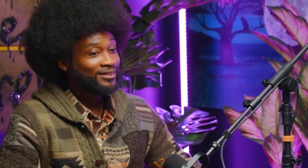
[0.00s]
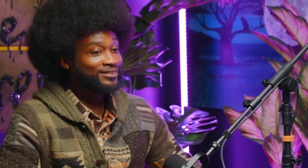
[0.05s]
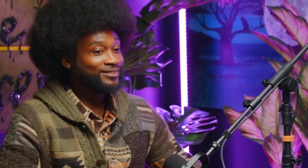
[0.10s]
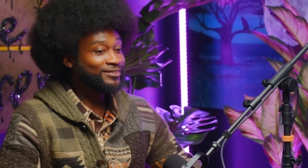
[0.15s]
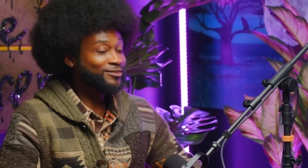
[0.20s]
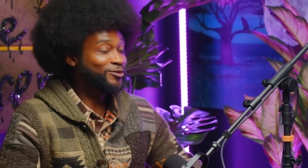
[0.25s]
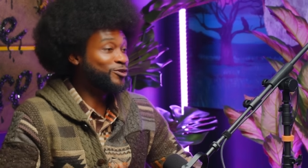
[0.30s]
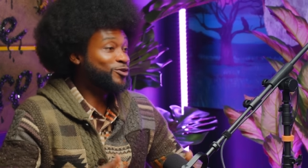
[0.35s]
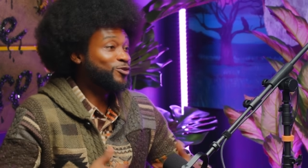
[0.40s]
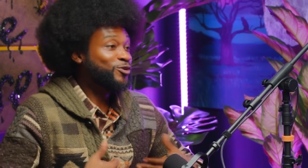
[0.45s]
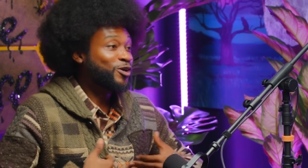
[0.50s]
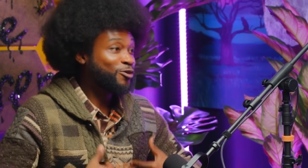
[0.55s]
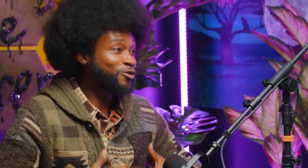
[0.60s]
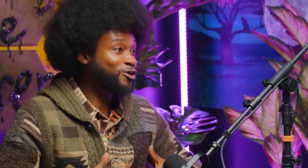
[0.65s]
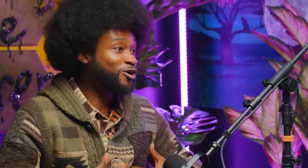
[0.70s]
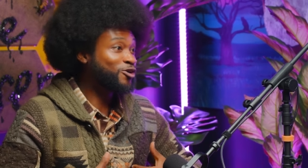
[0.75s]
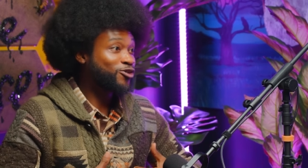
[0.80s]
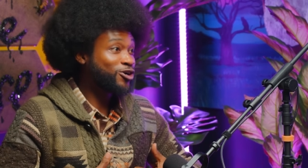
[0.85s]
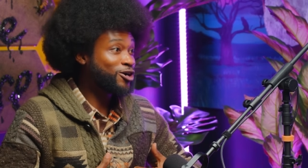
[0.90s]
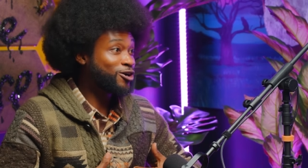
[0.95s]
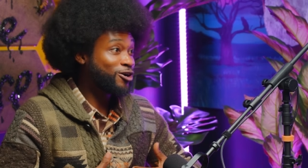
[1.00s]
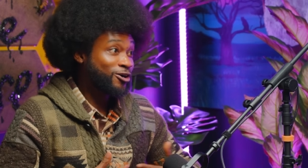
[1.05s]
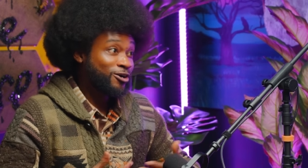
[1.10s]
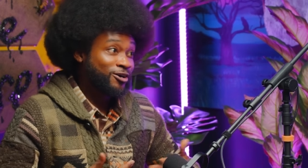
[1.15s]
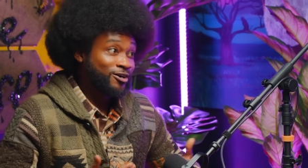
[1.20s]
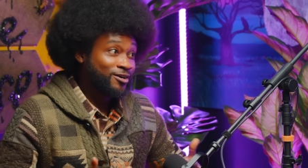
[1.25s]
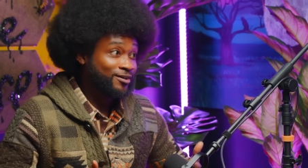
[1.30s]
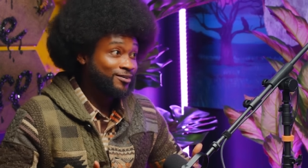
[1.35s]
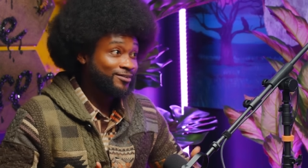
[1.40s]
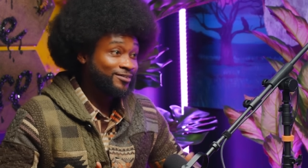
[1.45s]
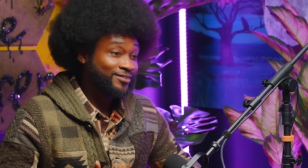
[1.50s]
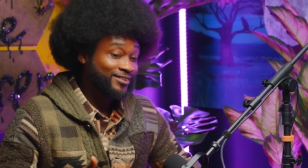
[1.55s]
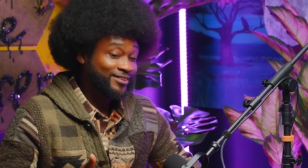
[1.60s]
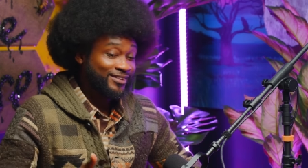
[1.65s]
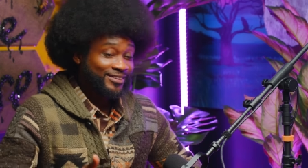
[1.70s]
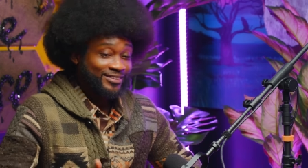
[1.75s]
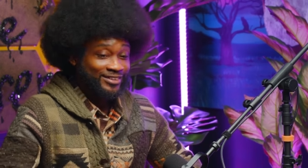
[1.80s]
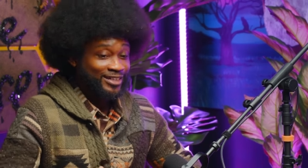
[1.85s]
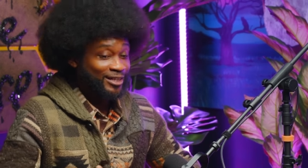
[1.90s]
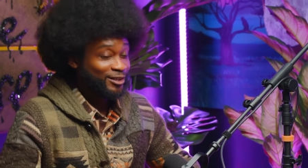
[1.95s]
You don't know the car.
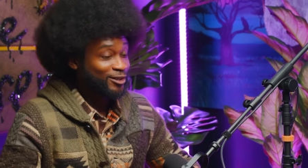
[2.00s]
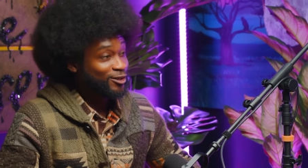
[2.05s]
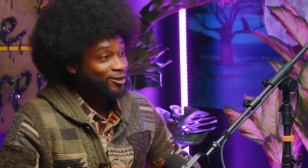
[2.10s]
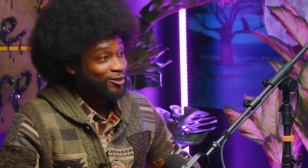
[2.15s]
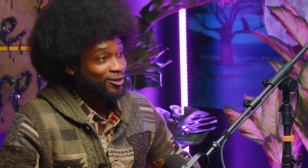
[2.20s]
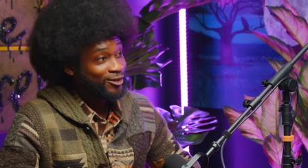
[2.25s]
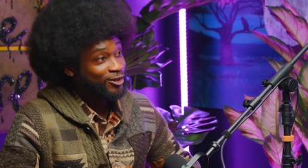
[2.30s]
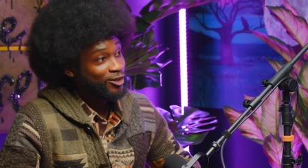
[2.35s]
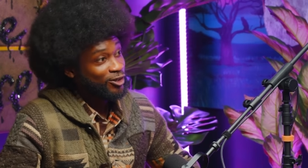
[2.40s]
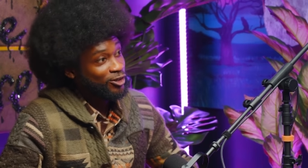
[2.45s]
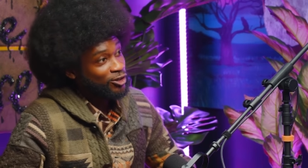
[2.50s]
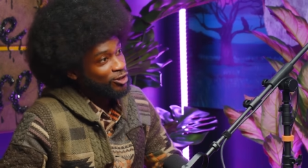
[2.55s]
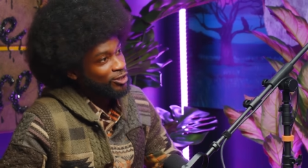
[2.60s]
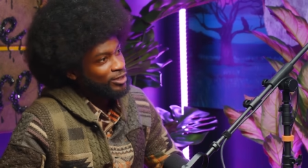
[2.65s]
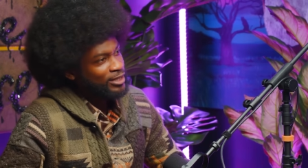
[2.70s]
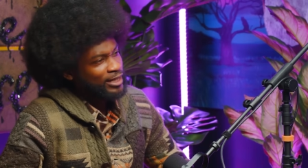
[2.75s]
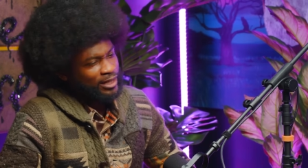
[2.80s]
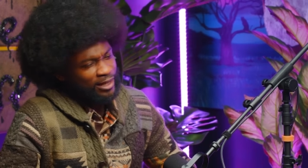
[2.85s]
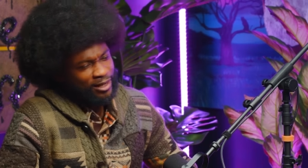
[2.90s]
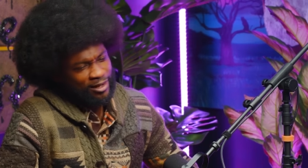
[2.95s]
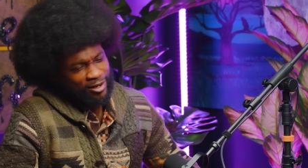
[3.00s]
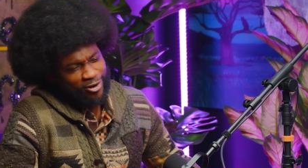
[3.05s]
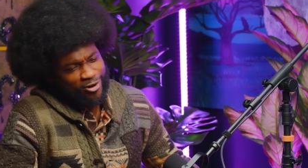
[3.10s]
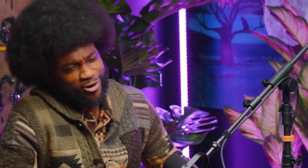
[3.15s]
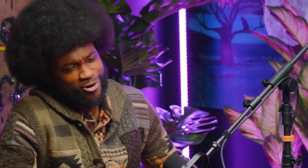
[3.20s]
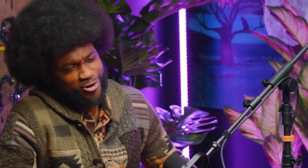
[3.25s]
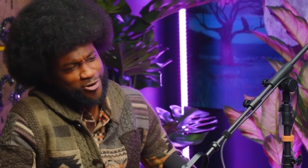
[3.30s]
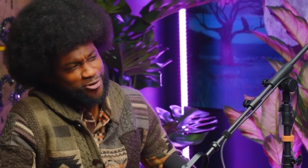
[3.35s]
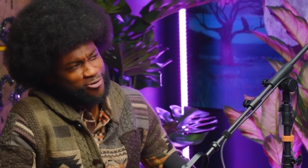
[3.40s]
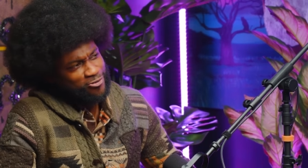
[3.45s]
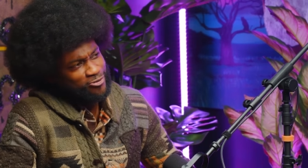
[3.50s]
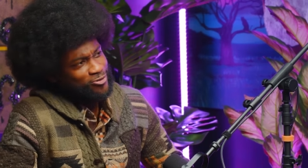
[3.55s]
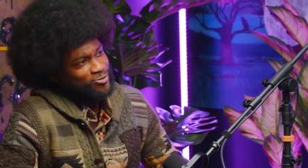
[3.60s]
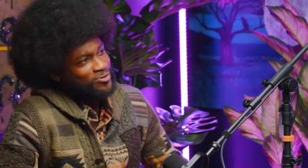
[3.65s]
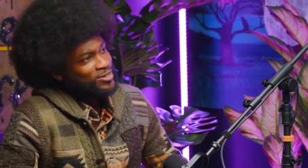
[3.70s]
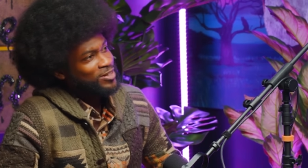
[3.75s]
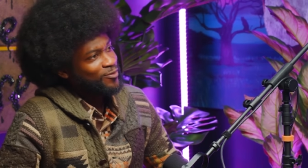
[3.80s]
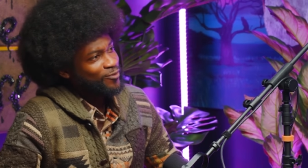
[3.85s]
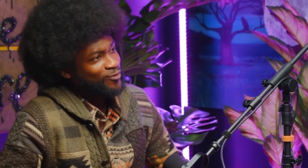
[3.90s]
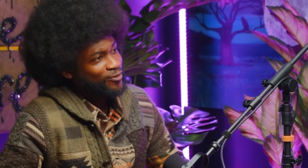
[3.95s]
They look under the hood. They like, oh, you
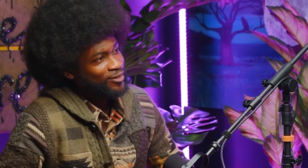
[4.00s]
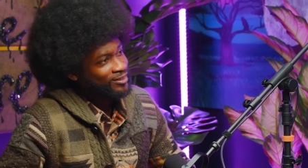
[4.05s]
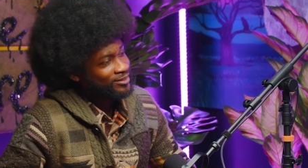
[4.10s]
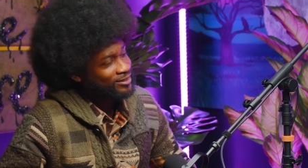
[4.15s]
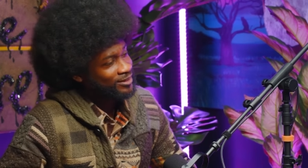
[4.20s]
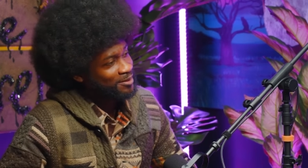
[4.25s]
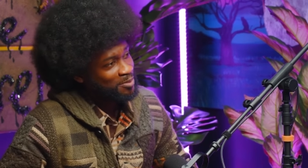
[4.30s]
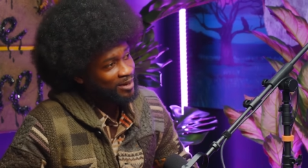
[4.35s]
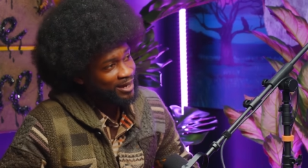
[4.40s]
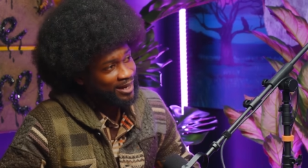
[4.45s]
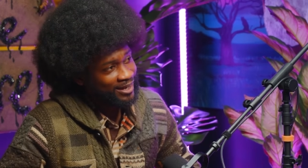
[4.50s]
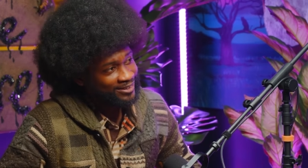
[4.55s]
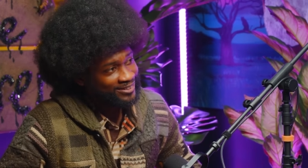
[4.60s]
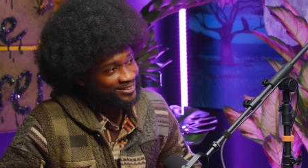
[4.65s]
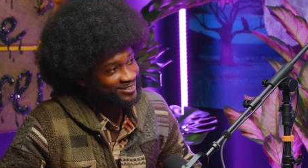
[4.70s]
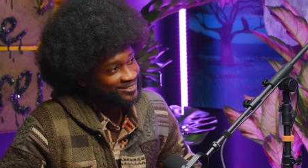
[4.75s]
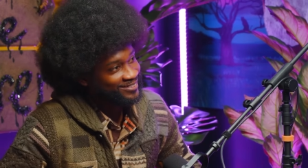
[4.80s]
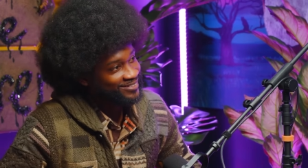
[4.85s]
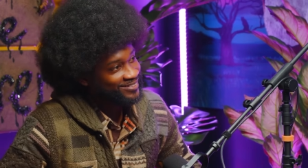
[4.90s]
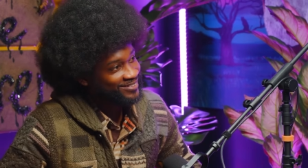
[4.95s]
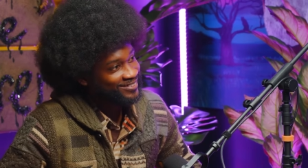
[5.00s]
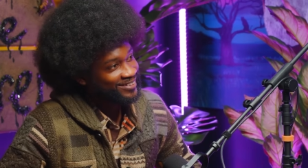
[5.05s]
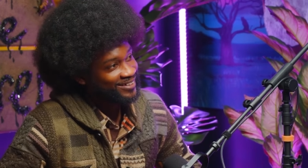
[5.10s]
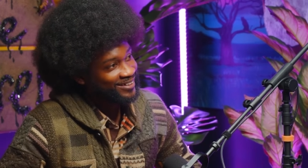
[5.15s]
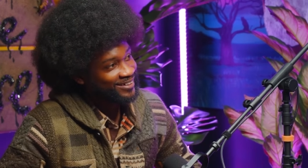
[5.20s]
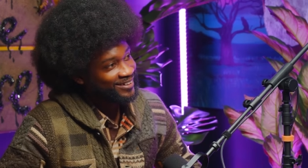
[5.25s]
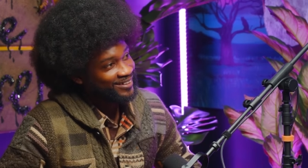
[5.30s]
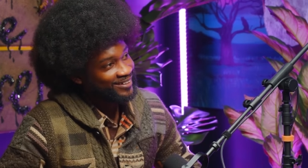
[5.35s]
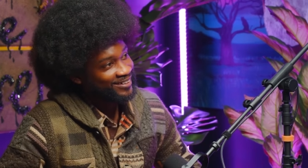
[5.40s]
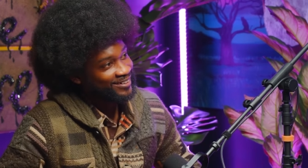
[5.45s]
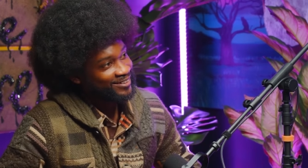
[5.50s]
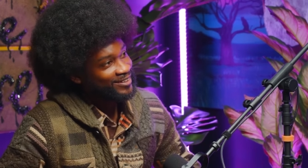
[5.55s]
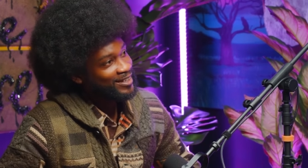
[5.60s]
need a flux capacitor. Yeah. You're